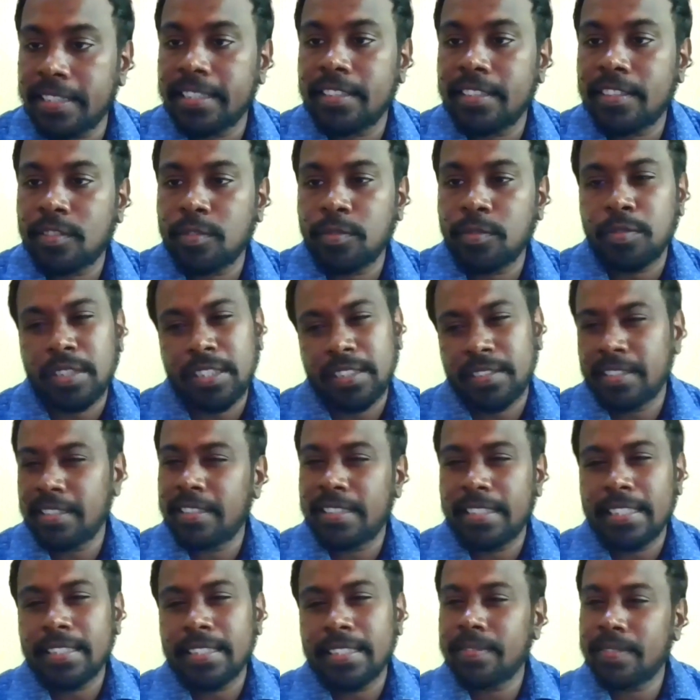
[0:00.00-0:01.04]
So this is
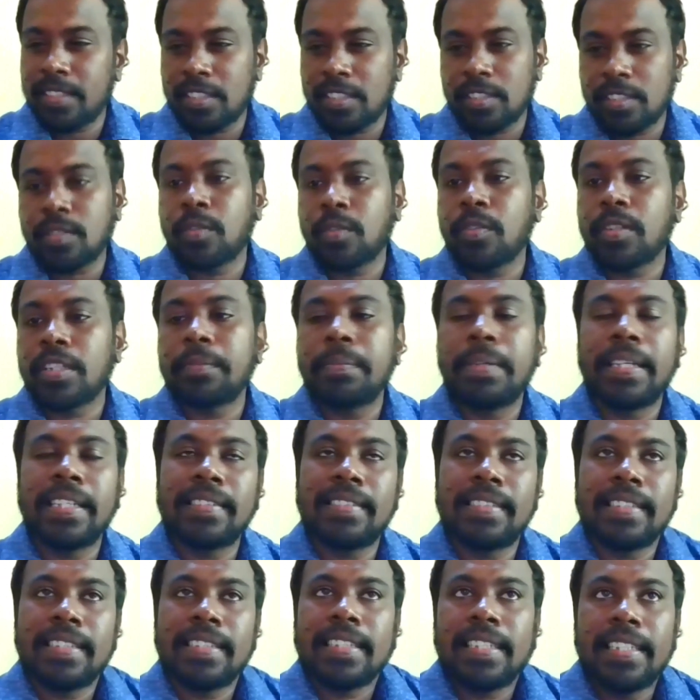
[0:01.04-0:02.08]
the story
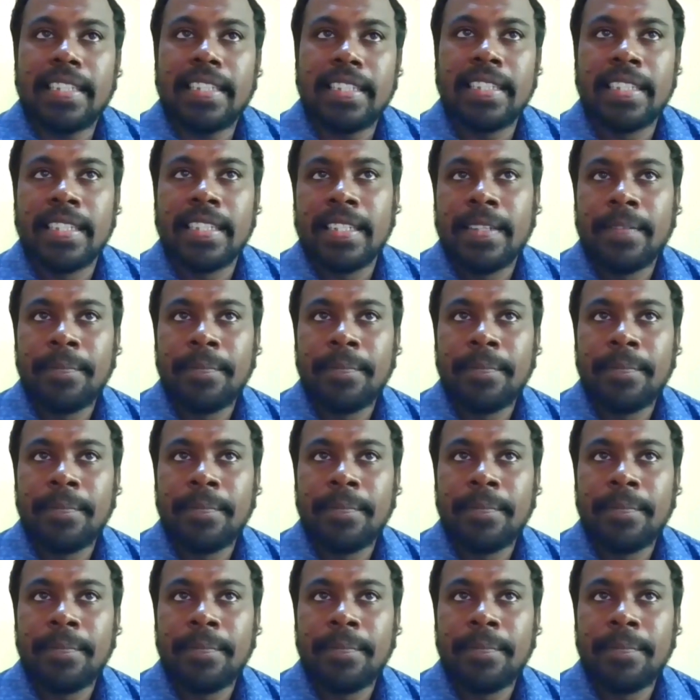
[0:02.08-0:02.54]
basically.